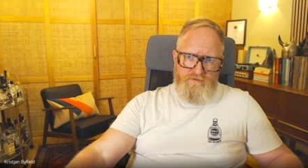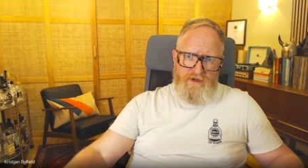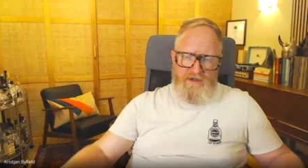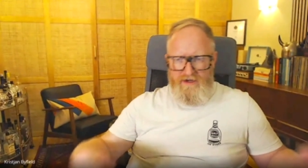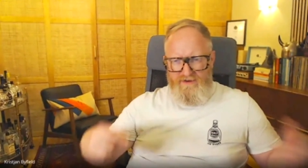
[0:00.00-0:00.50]

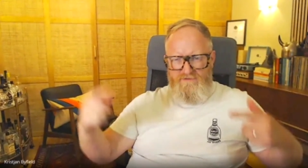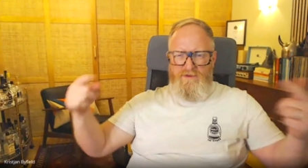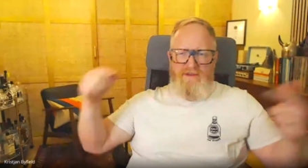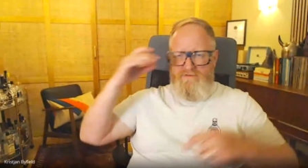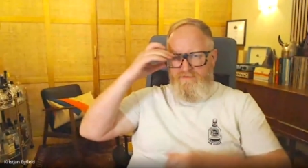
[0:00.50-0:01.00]
We
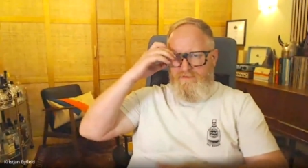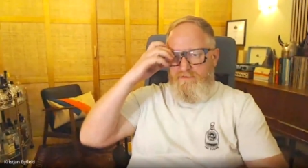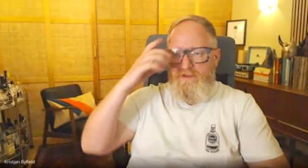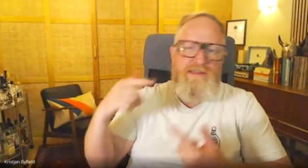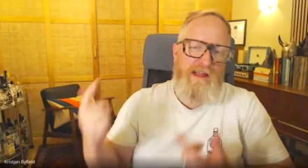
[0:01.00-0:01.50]

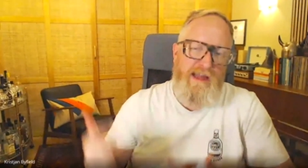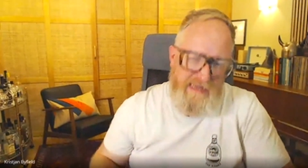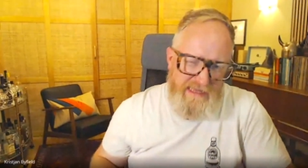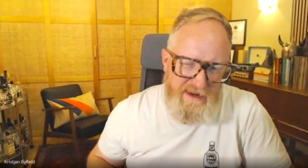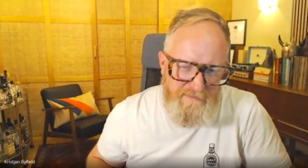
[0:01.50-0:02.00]
slightly did it